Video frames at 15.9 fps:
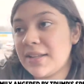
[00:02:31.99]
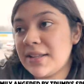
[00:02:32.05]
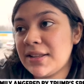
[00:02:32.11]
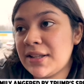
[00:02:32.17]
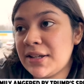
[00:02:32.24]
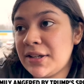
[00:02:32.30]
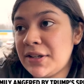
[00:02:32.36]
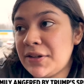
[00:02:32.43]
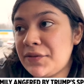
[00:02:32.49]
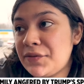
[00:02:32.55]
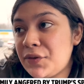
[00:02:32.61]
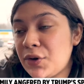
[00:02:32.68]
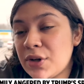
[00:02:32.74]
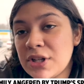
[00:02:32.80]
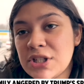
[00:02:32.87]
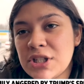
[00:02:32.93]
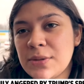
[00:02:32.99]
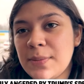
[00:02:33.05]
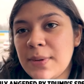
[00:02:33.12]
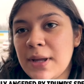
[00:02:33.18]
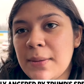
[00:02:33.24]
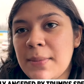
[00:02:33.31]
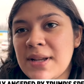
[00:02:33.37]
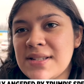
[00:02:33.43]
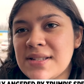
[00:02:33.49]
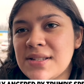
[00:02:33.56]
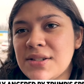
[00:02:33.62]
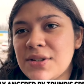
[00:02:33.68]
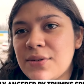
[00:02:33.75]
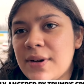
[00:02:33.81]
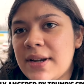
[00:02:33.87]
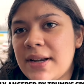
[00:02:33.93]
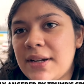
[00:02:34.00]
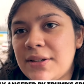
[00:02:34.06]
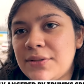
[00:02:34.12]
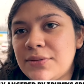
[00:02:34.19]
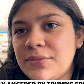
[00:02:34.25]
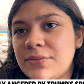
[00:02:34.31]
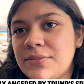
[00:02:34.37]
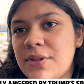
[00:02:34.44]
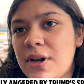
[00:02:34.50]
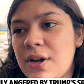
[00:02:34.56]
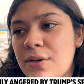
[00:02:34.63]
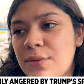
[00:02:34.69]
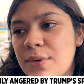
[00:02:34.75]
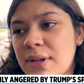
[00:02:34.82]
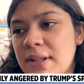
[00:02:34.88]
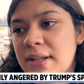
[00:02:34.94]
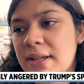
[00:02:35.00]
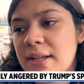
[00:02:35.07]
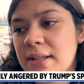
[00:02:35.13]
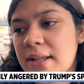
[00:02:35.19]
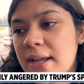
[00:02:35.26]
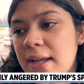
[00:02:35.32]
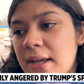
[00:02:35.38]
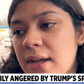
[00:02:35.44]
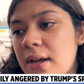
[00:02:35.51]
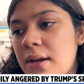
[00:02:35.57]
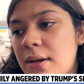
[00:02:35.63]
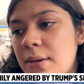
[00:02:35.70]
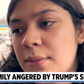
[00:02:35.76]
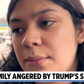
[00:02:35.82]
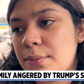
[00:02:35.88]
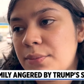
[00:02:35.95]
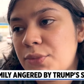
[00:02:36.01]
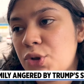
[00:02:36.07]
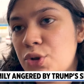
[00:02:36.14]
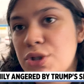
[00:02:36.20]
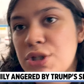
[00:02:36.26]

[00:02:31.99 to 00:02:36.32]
The focus should be on my sister right now, on really like who